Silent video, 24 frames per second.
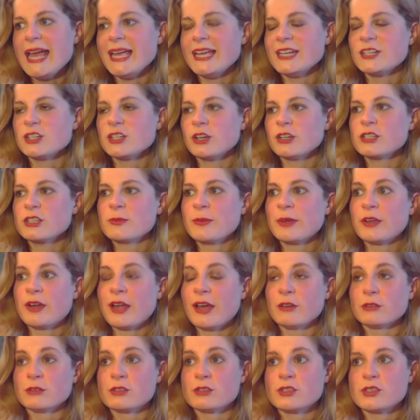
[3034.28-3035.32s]
It talks about
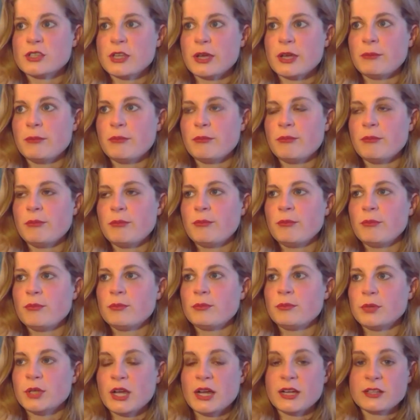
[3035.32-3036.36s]
how some
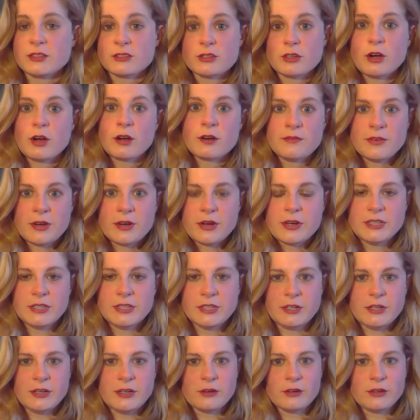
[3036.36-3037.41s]
plots are very
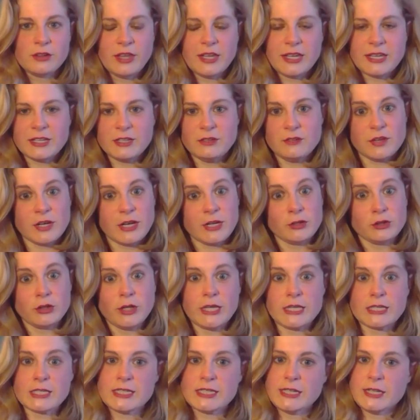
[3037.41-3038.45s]
linear, and you've got
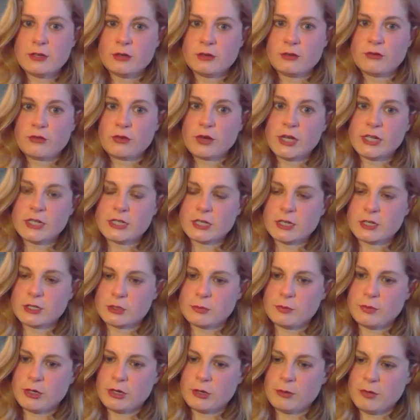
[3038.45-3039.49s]
your standard Freytag's
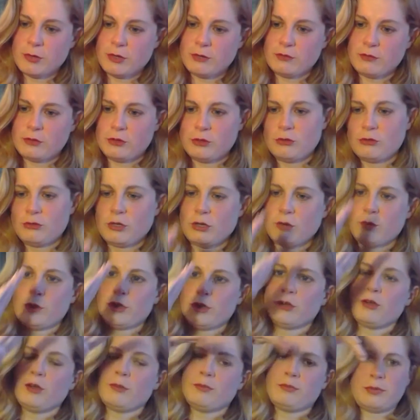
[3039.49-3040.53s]
pyramid of, there we
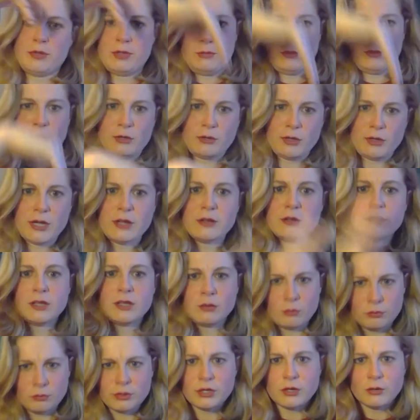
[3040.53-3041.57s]
go up and then we go down and
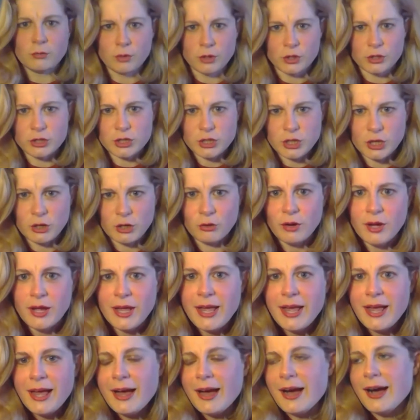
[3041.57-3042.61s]
then, we're good to go.
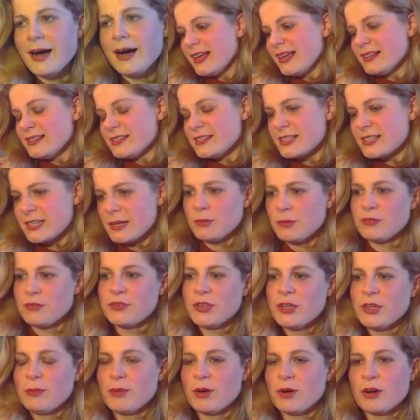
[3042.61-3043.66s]
And some of
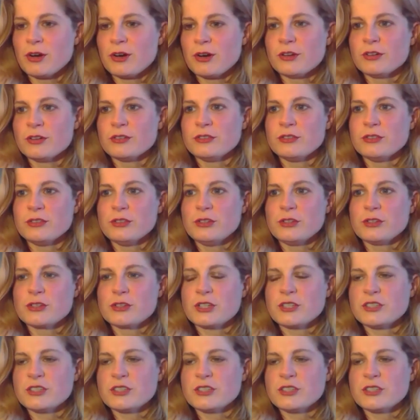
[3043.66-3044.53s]
them are your